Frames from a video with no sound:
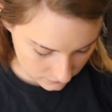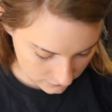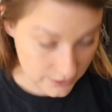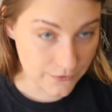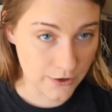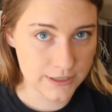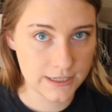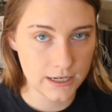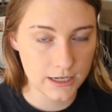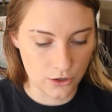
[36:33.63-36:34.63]
as far as
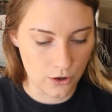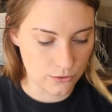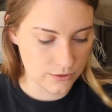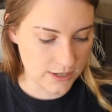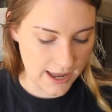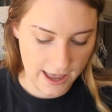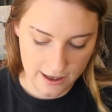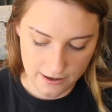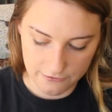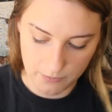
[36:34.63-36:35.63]
knitting goes, I
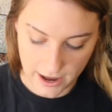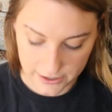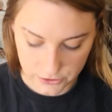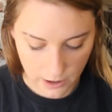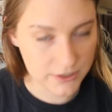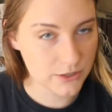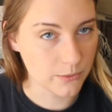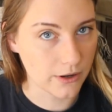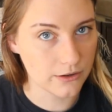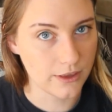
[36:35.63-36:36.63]
have my Scrappy
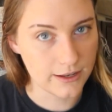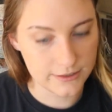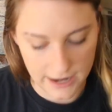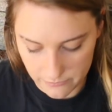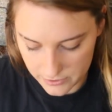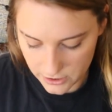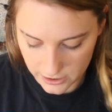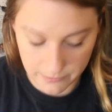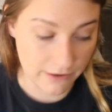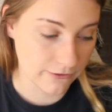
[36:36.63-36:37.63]
Sweater that I've been
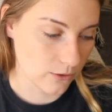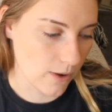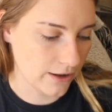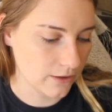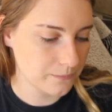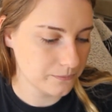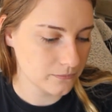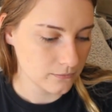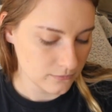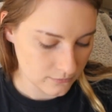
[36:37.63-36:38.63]
talking about for a while.
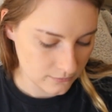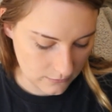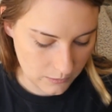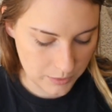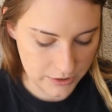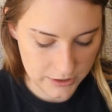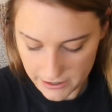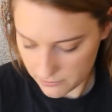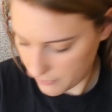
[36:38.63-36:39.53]
Let me put this back in